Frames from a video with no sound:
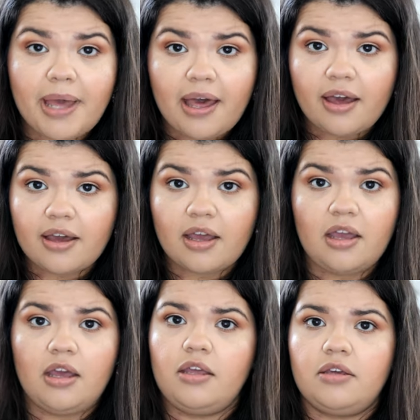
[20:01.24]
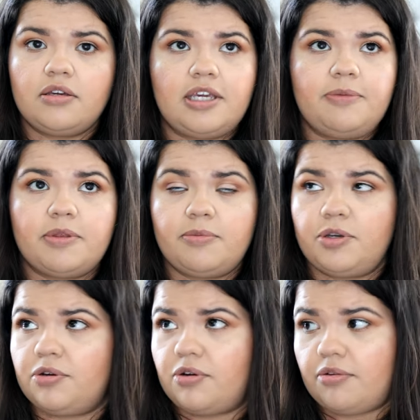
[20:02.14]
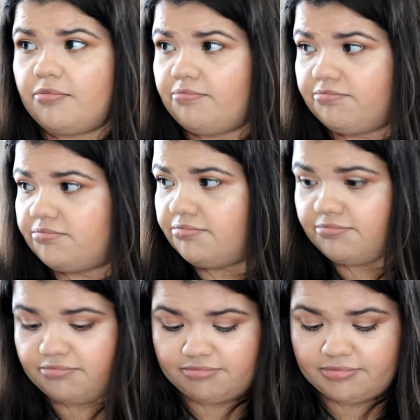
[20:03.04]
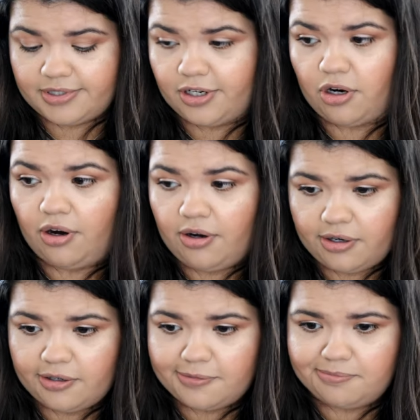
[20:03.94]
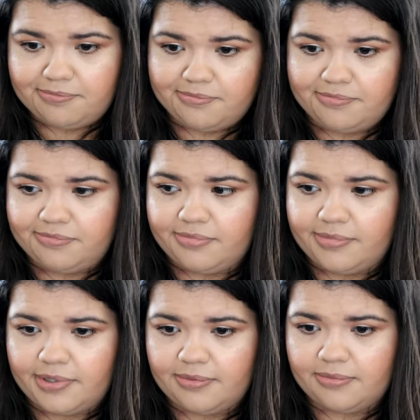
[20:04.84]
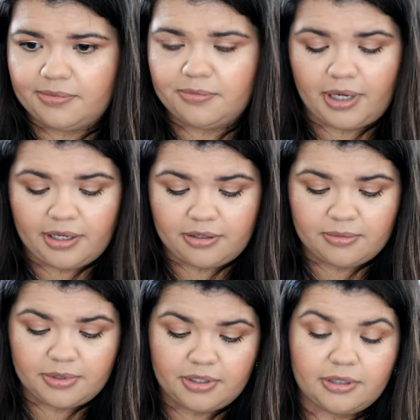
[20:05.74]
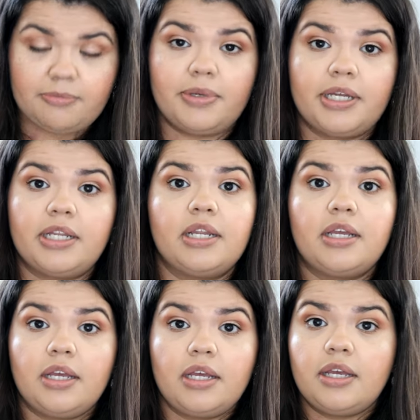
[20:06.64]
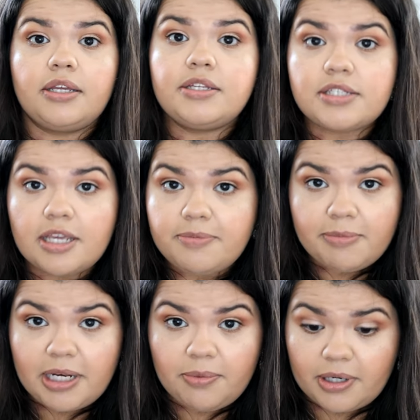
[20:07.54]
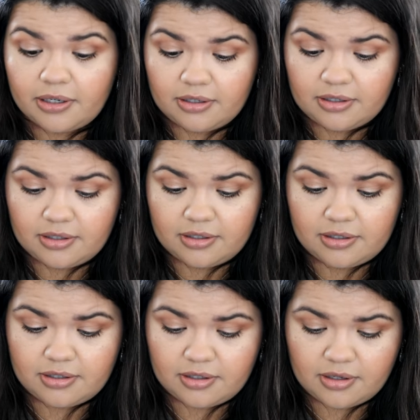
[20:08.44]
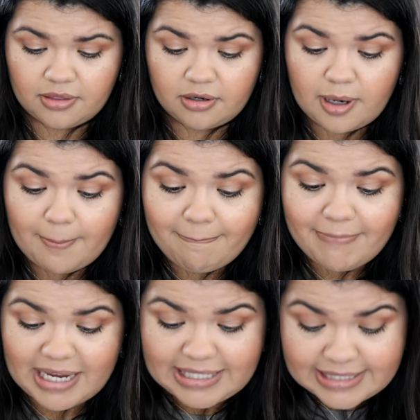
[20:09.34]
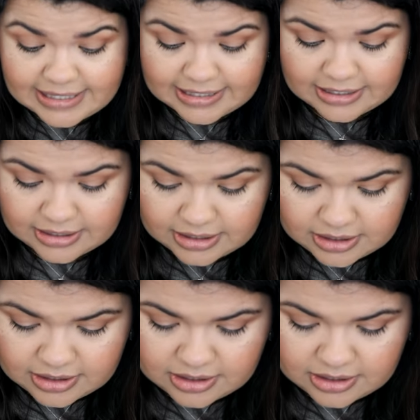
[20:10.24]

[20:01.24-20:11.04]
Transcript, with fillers: bag, keep them in your car. I don't know why you would, but just keep them anywhere. They're amazing.